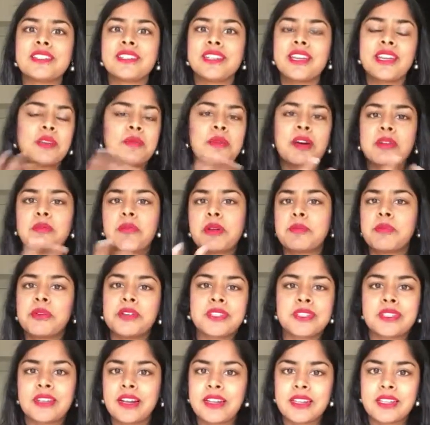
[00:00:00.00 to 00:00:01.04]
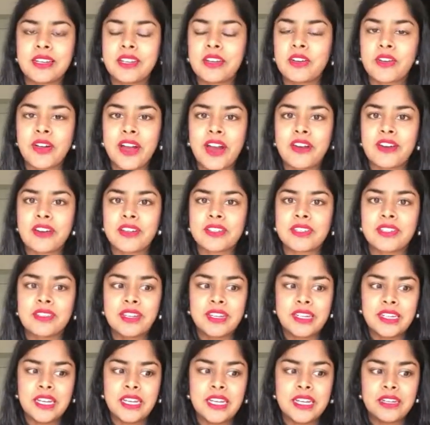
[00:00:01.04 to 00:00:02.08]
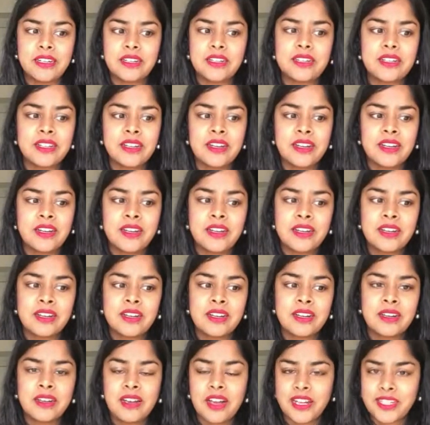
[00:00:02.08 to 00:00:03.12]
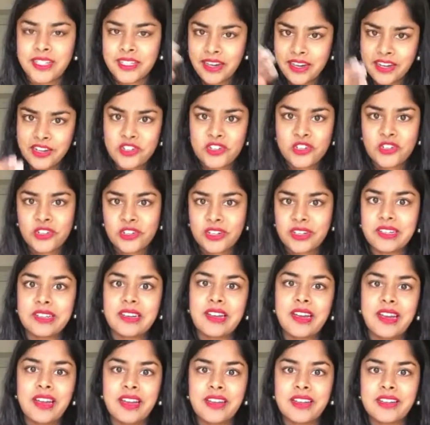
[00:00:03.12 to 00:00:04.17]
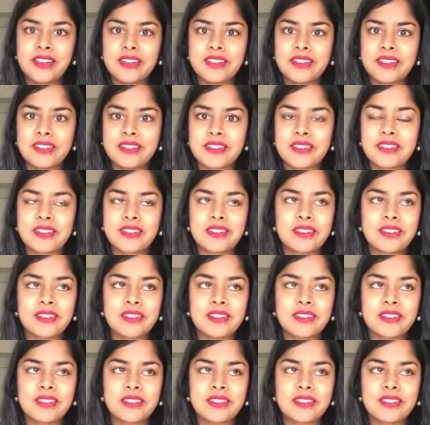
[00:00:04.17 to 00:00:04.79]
any part of my personality or character that needed attention and